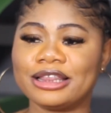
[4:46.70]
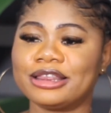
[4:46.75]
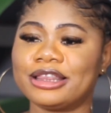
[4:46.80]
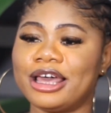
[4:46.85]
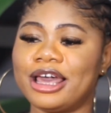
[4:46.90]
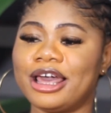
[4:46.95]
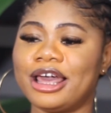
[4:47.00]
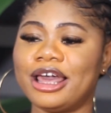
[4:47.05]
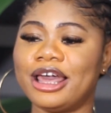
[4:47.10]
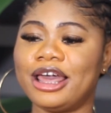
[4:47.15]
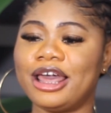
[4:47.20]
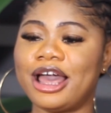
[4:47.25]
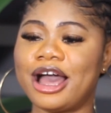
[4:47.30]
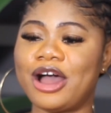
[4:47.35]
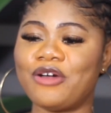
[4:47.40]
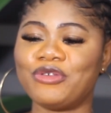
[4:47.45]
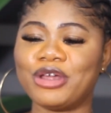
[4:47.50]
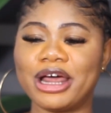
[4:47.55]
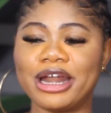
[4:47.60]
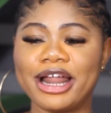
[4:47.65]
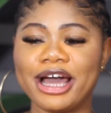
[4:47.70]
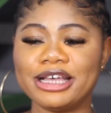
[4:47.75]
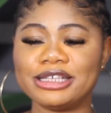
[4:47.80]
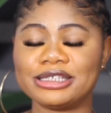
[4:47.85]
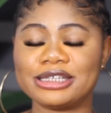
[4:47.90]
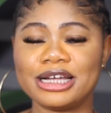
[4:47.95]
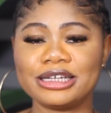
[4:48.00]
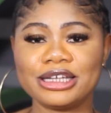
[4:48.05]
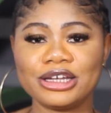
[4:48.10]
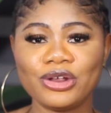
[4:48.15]
I
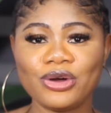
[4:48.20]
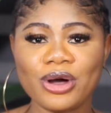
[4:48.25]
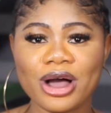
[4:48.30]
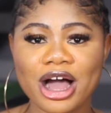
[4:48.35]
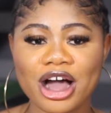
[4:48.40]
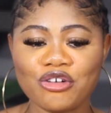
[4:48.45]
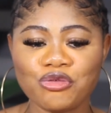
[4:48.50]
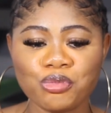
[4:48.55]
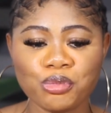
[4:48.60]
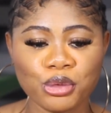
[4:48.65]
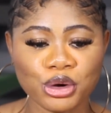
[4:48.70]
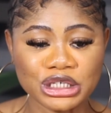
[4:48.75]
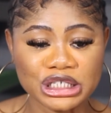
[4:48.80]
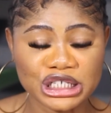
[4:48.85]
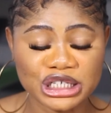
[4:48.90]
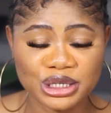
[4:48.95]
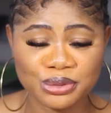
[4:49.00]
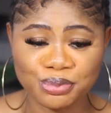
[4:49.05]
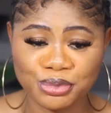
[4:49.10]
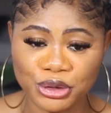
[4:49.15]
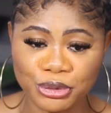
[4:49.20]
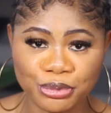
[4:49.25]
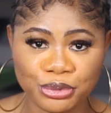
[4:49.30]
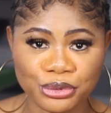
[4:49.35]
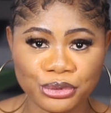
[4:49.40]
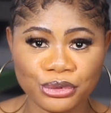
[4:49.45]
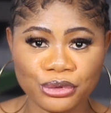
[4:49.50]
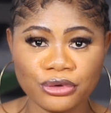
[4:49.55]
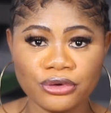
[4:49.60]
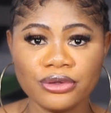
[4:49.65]
realized that they don't have much
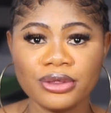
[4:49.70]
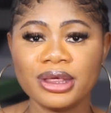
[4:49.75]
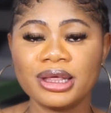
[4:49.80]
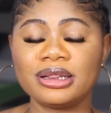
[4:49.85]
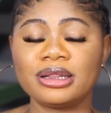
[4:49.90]
people.